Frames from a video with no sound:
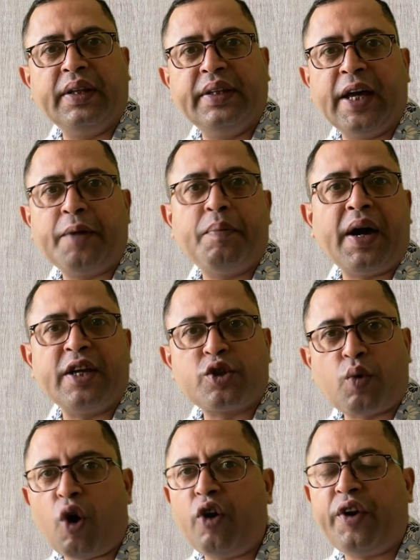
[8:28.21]
thereby
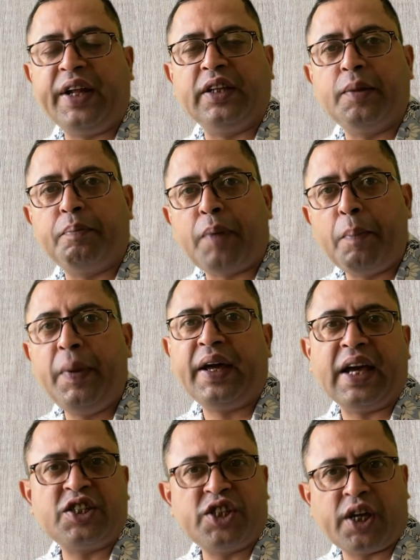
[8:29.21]
squandering the public
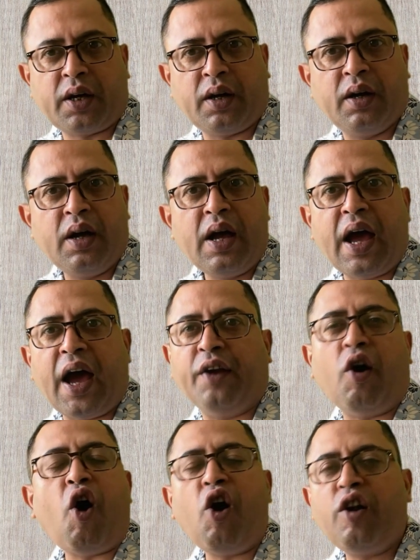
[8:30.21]
exchequer and
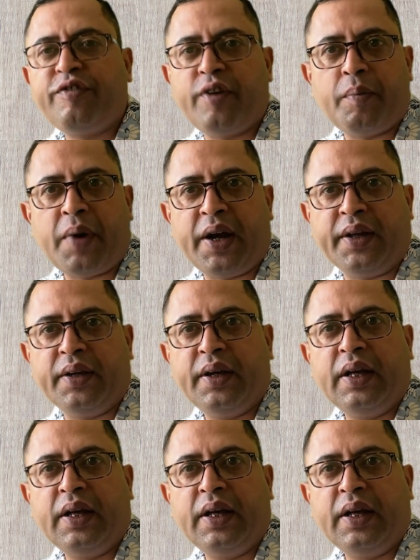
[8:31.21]
all of our money,